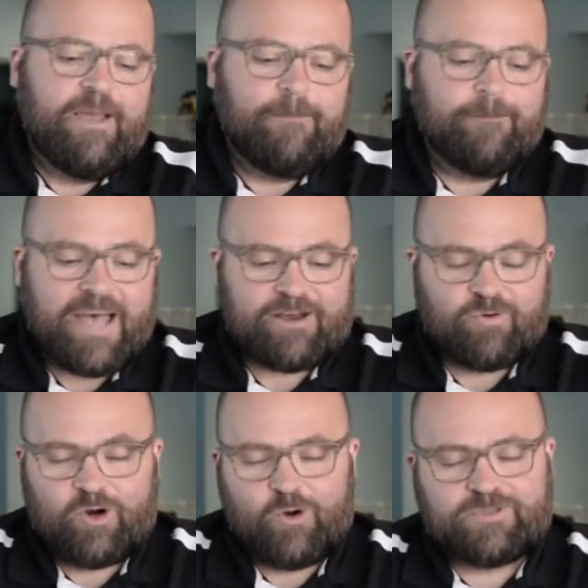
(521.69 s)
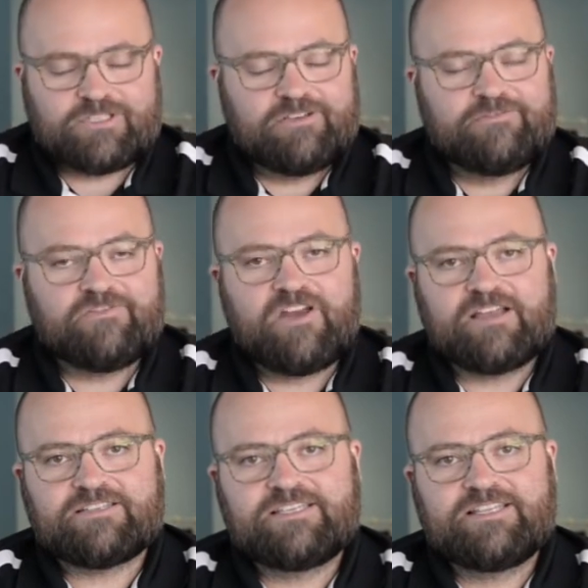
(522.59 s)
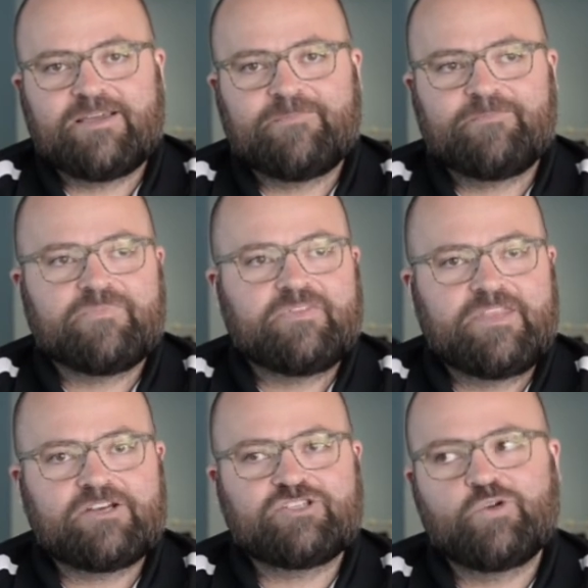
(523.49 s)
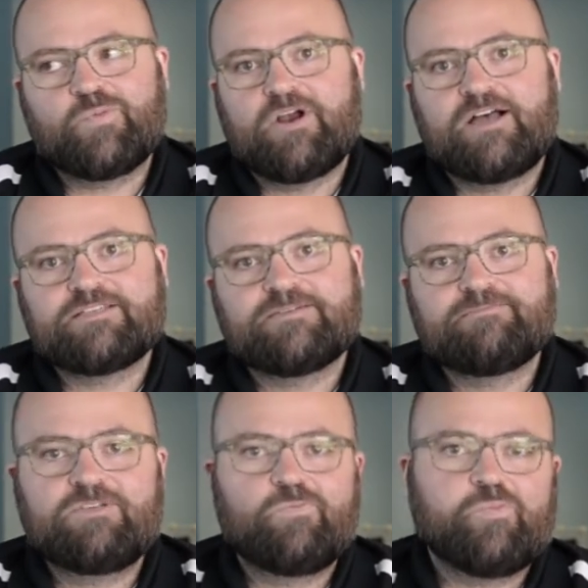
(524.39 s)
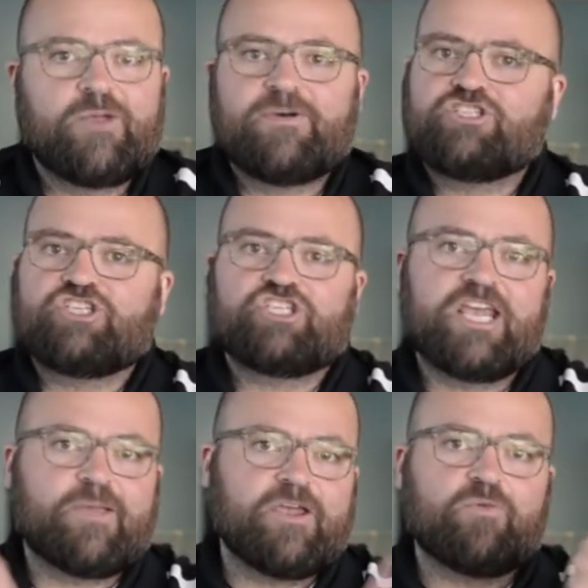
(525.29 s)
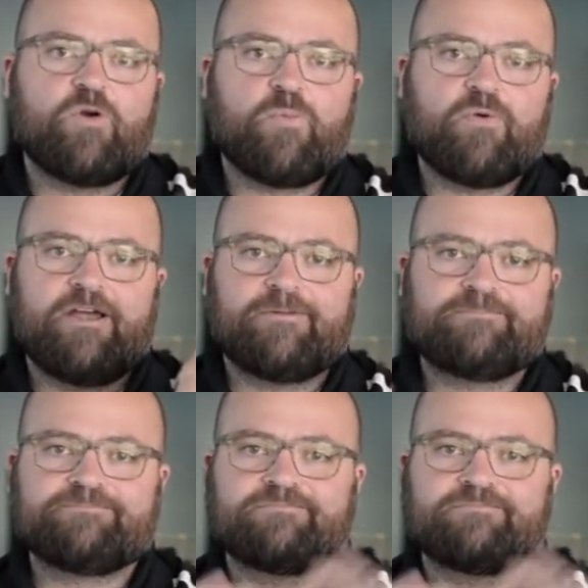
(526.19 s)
Battle ropes, if you've not seen them, they're super awesome. You pretty much just shake a big rope around.